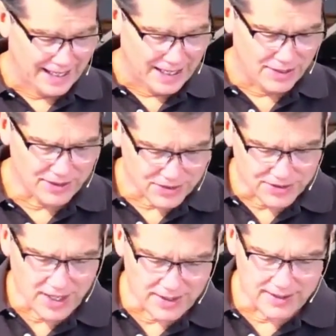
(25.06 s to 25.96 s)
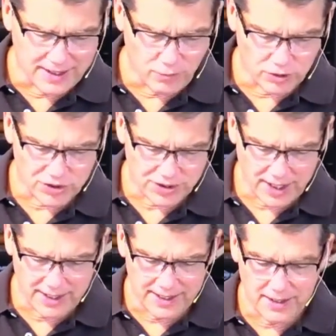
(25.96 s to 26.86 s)
This Sunday, we'll
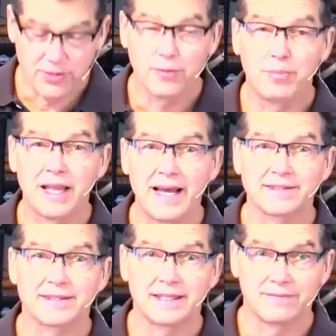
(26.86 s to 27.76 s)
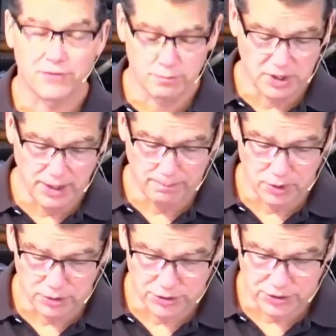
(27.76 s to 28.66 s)
study the blessing from
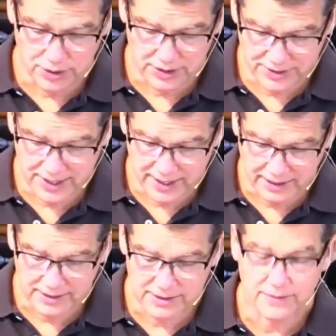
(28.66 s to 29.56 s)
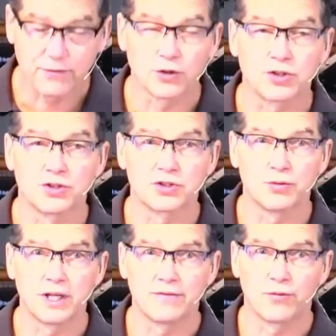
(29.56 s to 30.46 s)
Numbers 6, verses
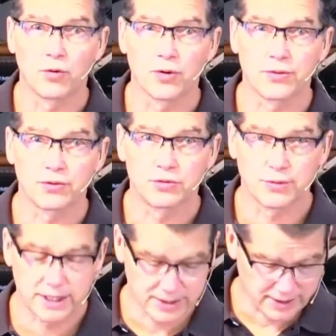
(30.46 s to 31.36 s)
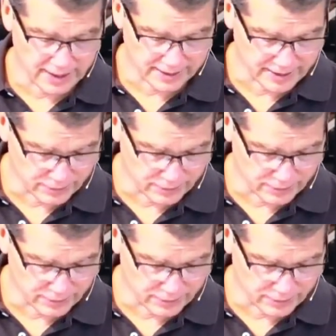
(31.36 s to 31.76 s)
24 through 26.